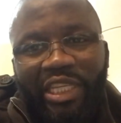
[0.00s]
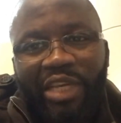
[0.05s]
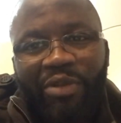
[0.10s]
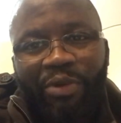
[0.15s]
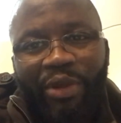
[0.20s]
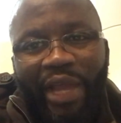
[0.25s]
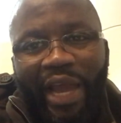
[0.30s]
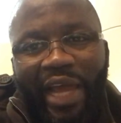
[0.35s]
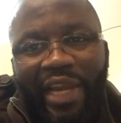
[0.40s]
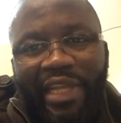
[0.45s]

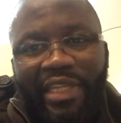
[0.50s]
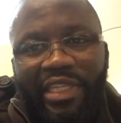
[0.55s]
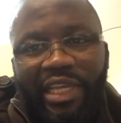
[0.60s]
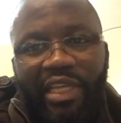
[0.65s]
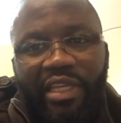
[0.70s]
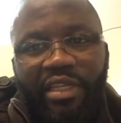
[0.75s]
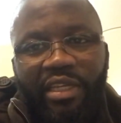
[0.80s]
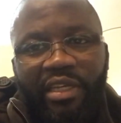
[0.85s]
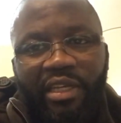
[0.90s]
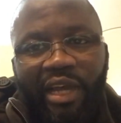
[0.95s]

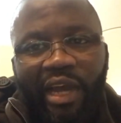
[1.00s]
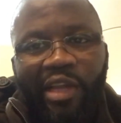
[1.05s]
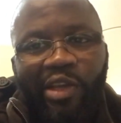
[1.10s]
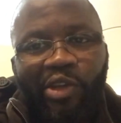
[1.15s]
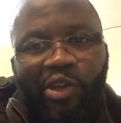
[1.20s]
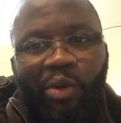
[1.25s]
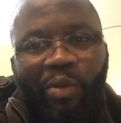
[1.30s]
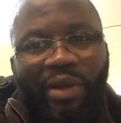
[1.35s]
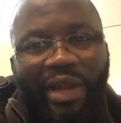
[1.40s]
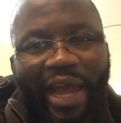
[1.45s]
reality and you
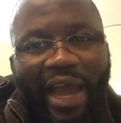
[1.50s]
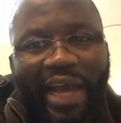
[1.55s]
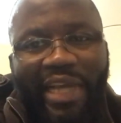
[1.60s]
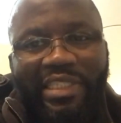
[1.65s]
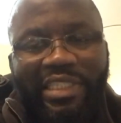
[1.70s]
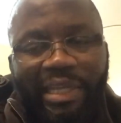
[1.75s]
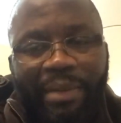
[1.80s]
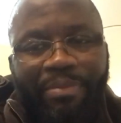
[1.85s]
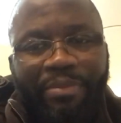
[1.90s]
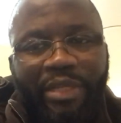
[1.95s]
don't want to
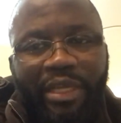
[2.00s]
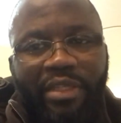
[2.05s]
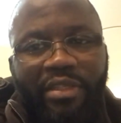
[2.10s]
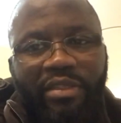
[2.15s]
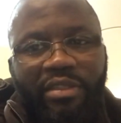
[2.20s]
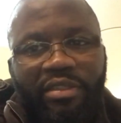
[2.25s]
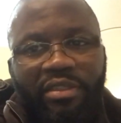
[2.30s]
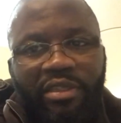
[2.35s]
accept it.